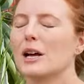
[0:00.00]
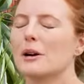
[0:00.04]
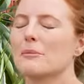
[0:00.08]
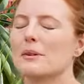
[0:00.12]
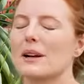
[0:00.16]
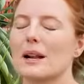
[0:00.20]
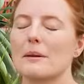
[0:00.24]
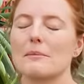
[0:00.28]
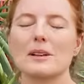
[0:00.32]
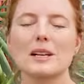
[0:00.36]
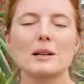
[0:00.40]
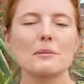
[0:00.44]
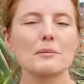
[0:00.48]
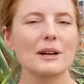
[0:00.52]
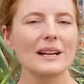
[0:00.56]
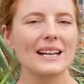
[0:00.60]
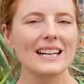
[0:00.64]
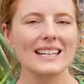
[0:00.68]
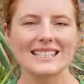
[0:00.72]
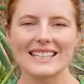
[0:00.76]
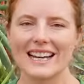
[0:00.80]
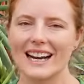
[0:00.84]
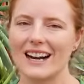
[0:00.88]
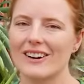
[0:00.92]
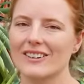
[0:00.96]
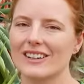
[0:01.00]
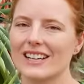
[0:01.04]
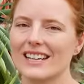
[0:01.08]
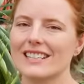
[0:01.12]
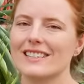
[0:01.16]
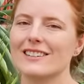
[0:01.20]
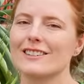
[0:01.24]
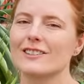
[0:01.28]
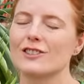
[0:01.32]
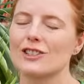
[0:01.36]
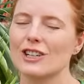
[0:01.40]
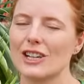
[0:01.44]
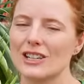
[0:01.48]
But I'm going to break it down
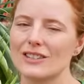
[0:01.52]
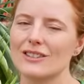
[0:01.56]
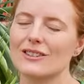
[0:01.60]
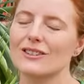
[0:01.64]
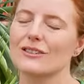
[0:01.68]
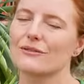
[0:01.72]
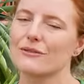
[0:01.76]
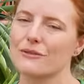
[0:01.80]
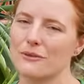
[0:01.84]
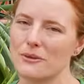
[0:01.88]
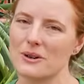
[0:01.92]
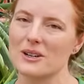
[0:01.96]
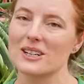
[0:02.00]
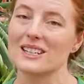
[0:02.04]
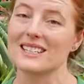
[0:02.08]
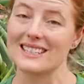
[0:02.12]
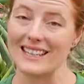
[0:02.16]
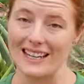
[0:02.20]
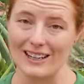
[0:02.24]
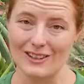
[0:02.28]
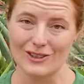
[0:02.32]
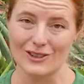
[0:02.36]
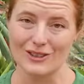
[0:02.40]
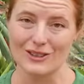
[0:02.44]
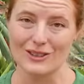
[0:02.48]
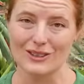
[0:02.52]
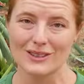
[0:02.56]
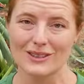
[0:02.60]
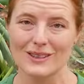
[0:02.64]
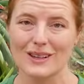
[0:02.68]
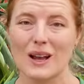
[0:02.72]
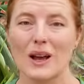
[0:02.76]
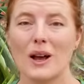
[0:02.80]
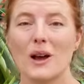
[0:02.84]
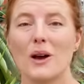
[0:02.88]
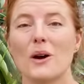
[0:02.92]
into just the 4 essentials.